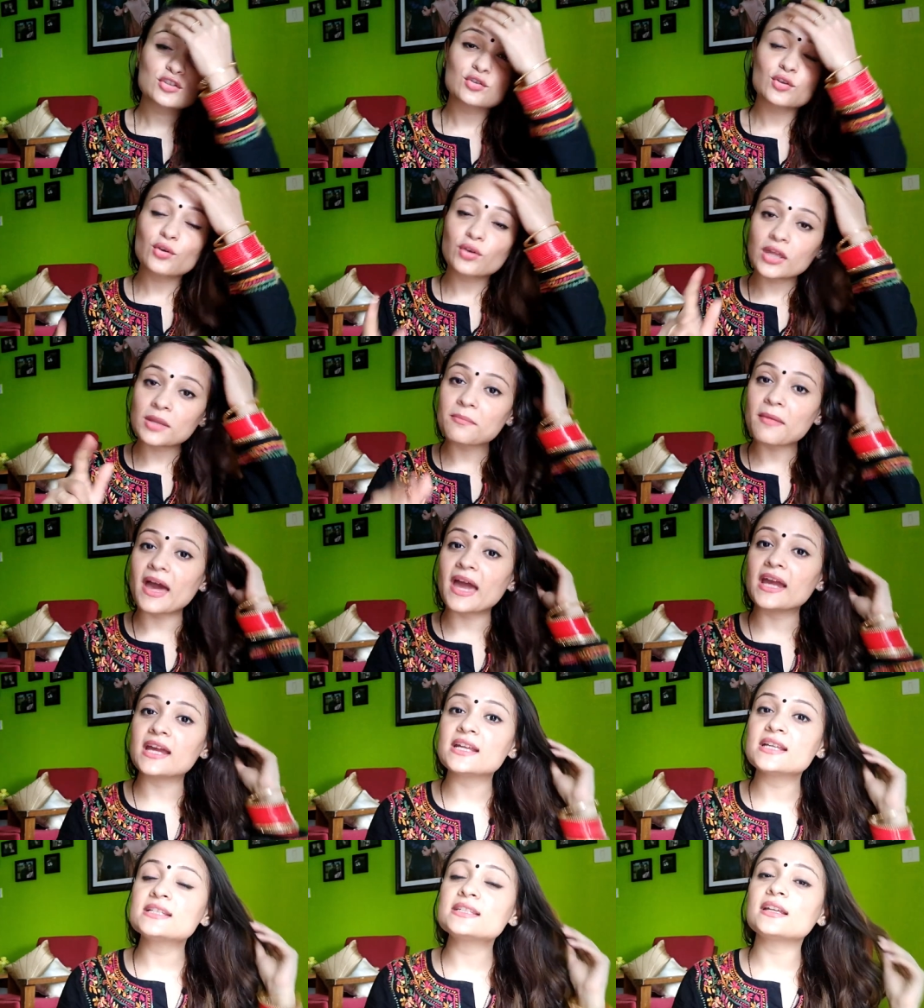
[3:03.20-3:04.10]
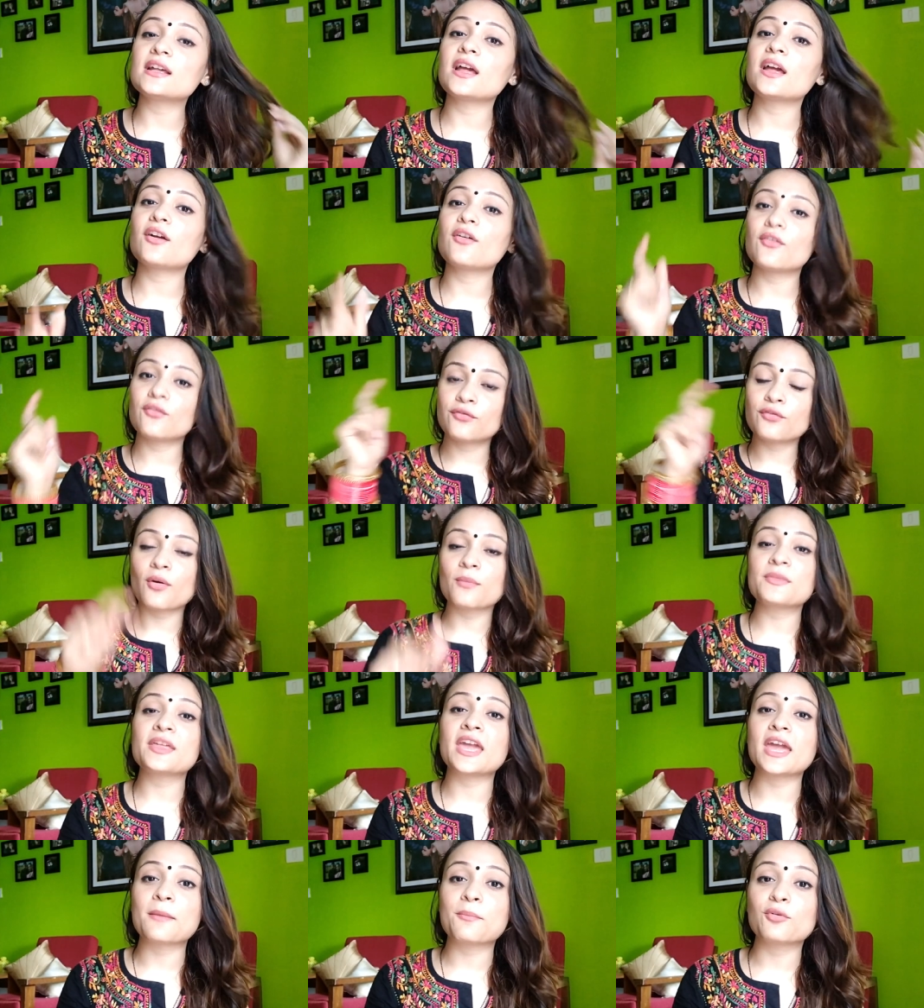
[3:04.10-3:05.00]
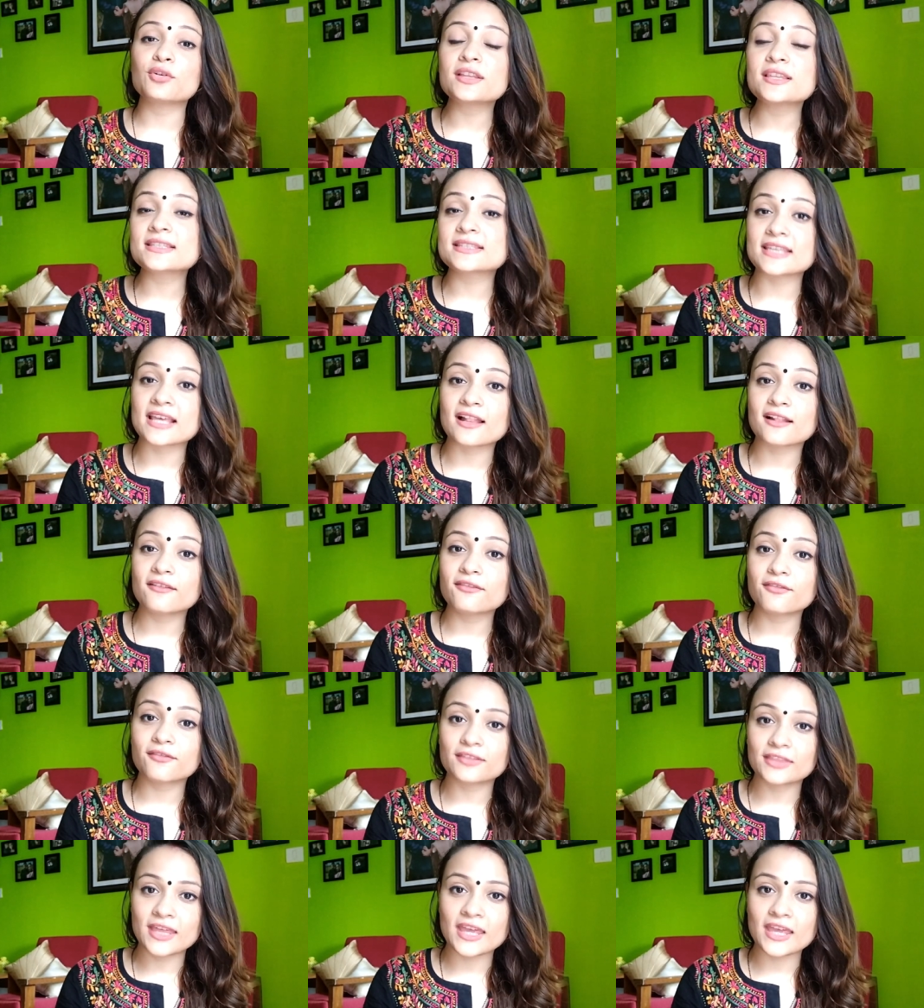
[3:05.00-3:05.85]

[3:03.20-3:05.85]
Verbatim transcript: So you can buy it from the airport itself.